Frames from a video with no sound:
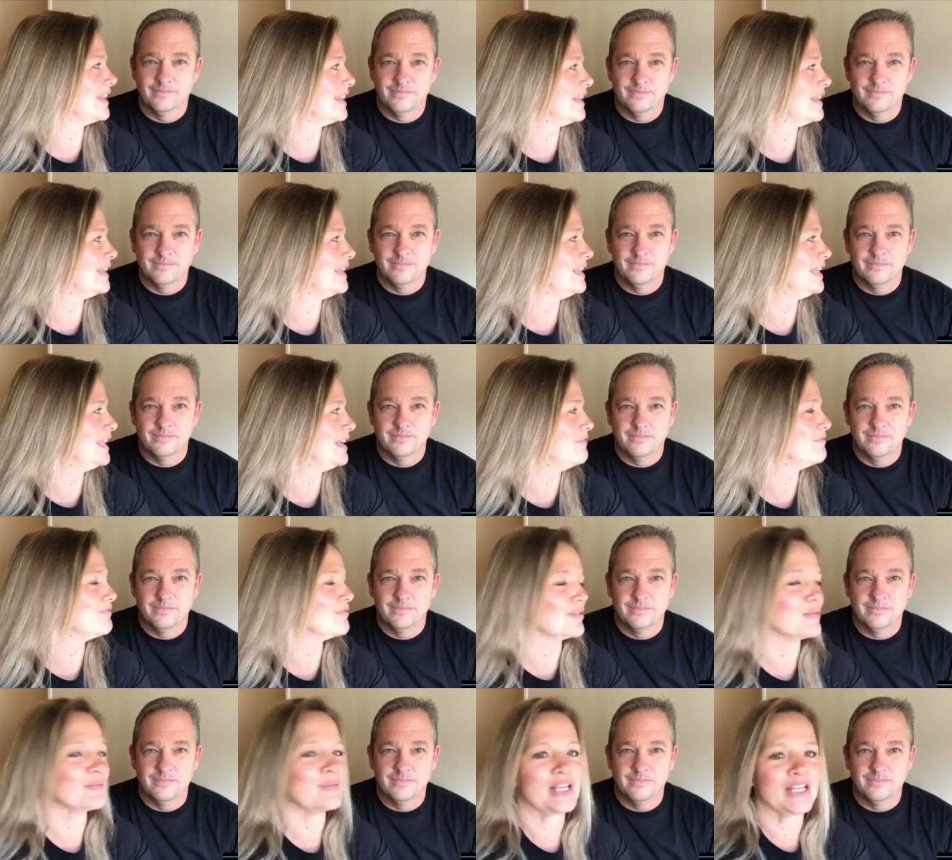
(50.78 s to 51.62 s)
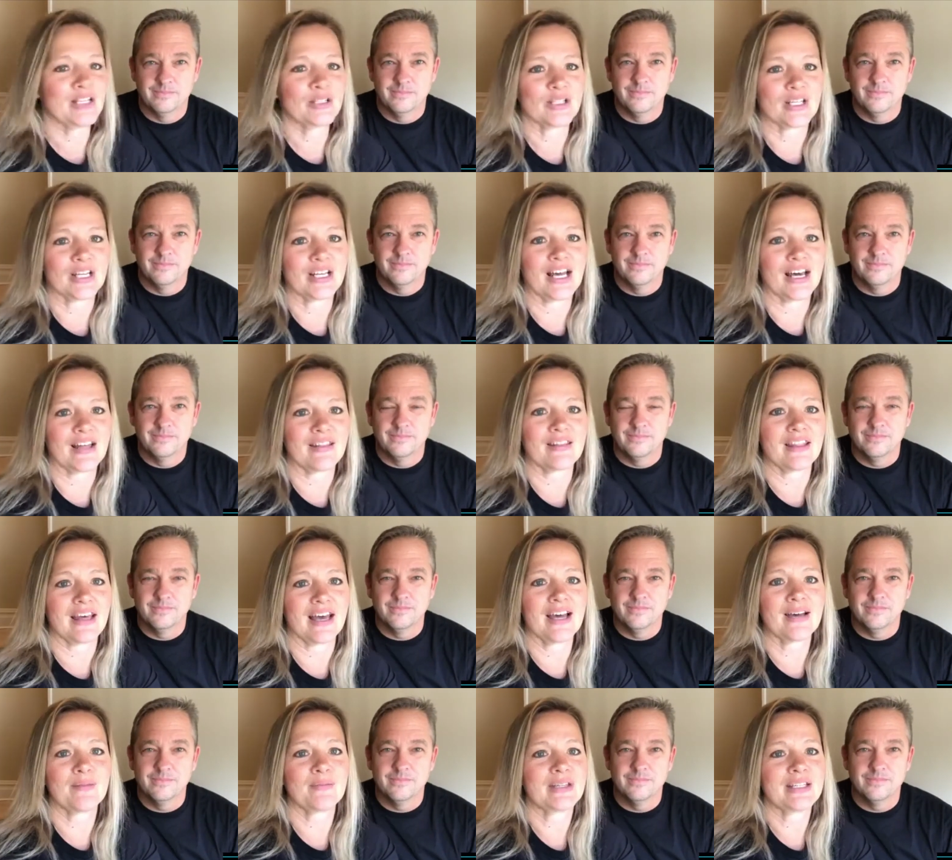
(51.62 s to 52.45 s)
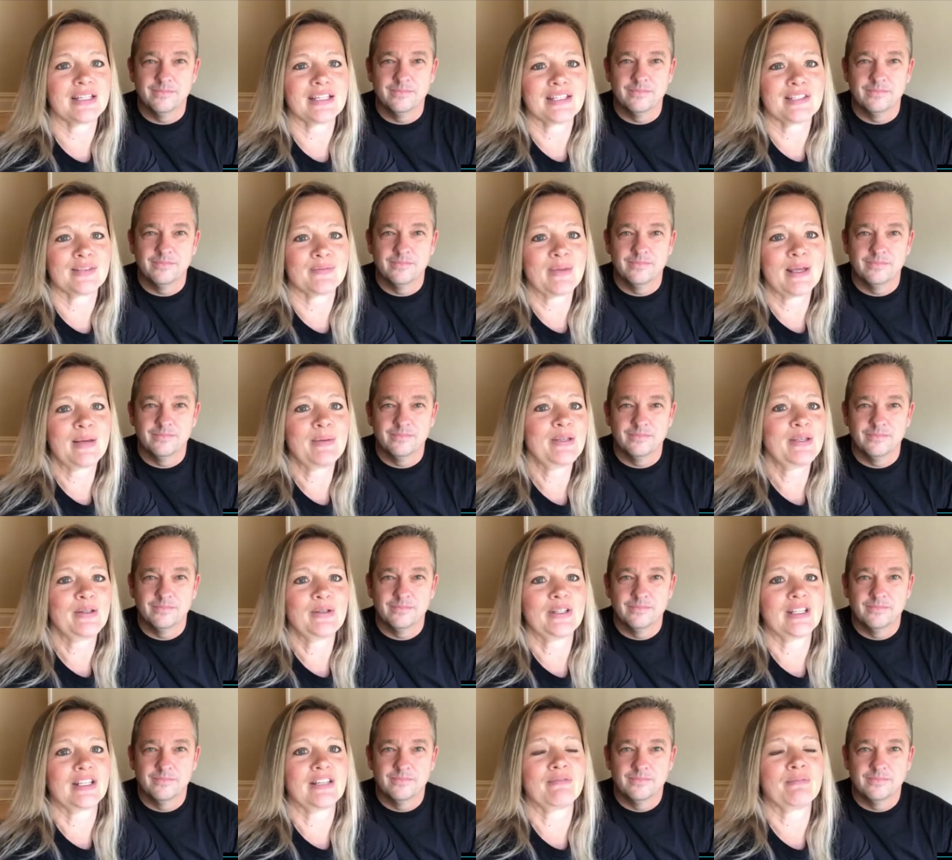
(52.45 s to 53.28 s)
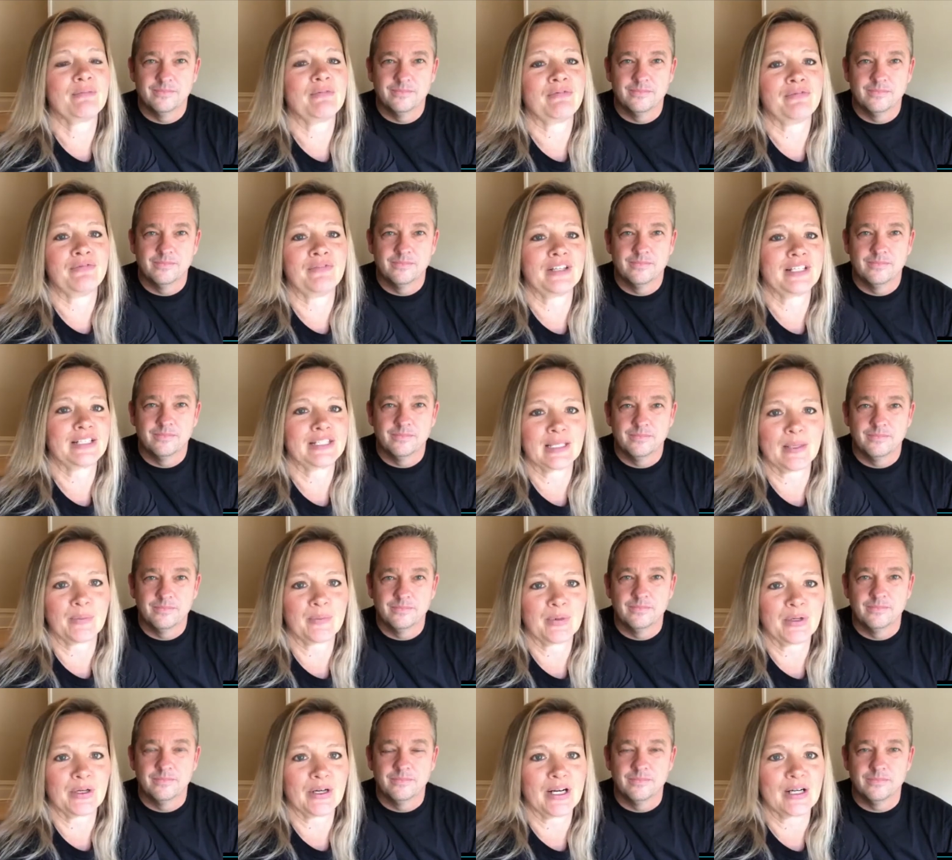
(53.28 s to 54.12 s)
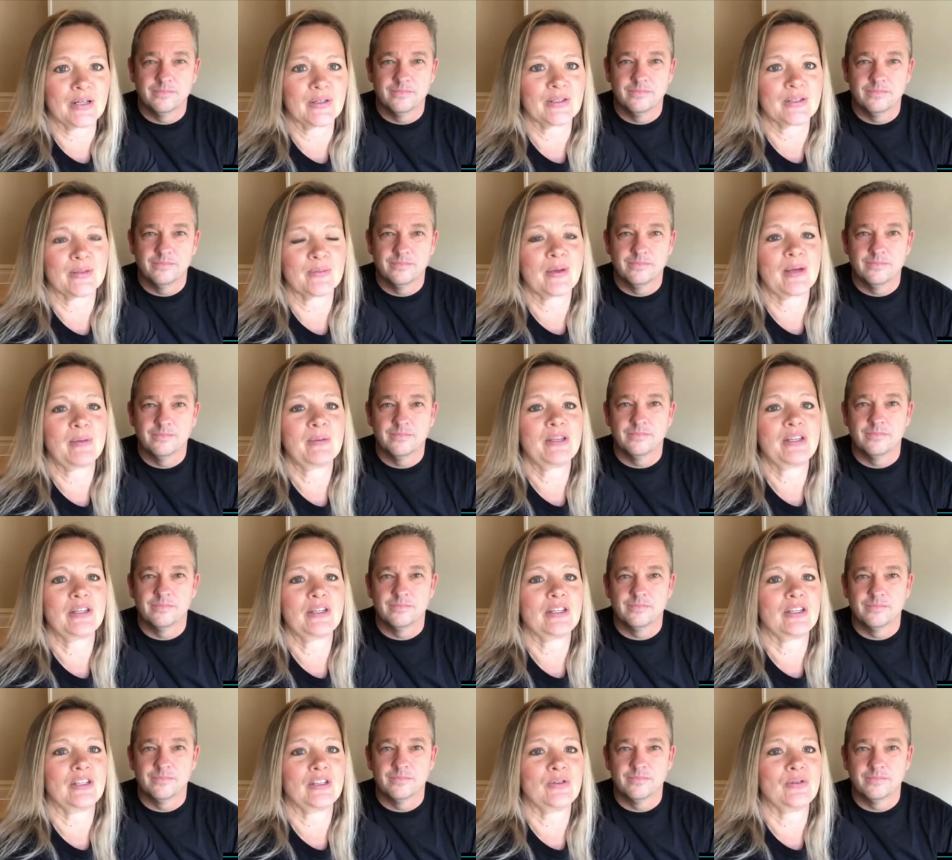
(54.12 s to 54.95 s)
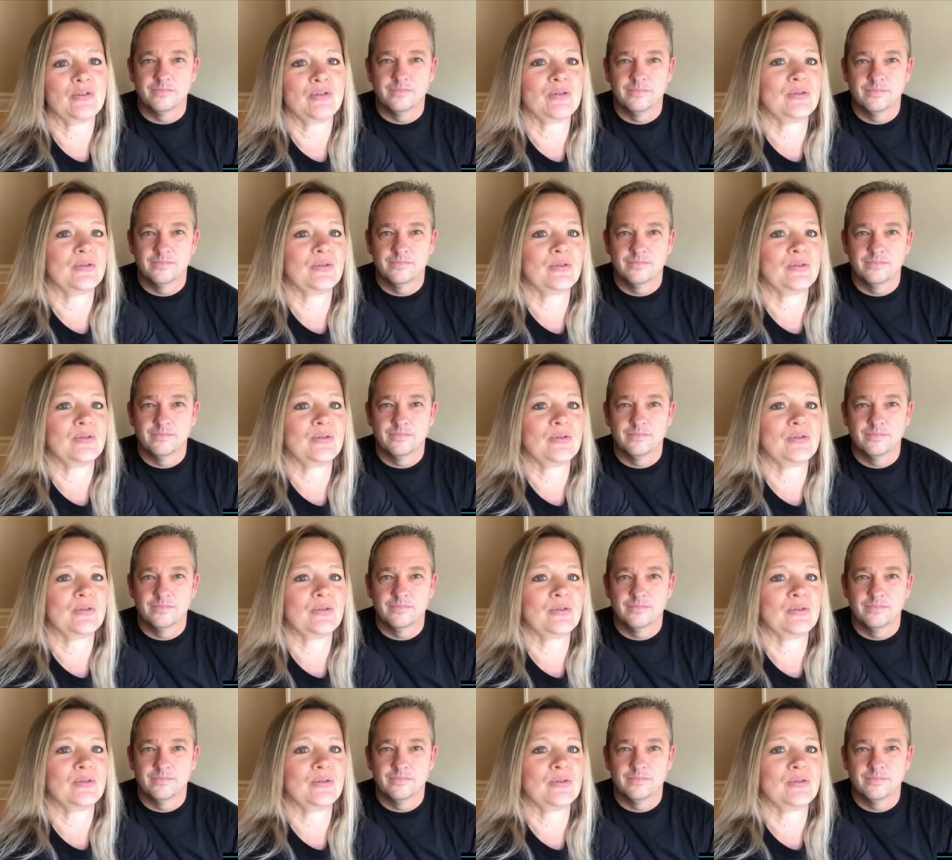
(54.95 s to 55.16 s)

Speaker 1: information on that, because maybe you didn't fix up your house. Maybe you